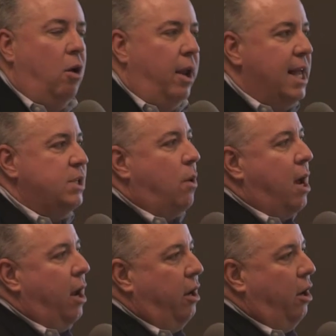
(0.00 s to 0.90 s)
and that's
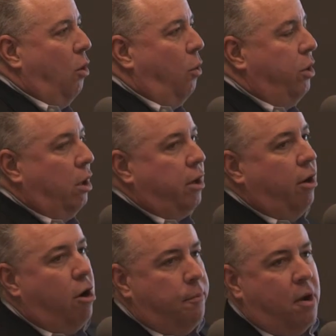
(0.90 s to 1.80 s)
why you know when you look at
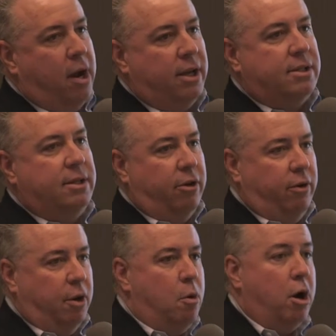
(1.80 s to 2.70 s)
our products that are
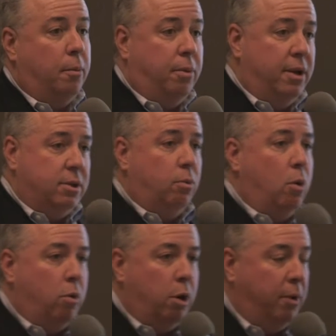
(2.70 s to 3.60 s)
in the marketplace and what
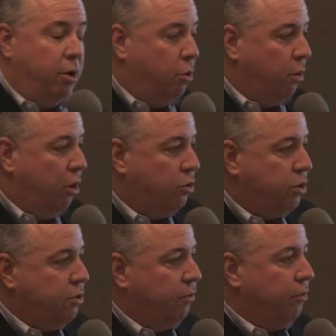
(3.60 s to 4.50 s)
we're going to be doing with
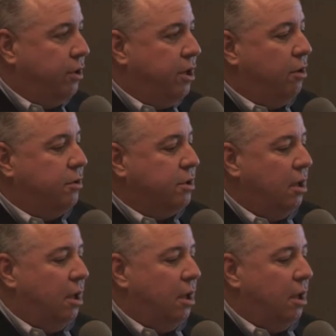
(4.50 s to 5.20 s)
Nutritional Frontiers,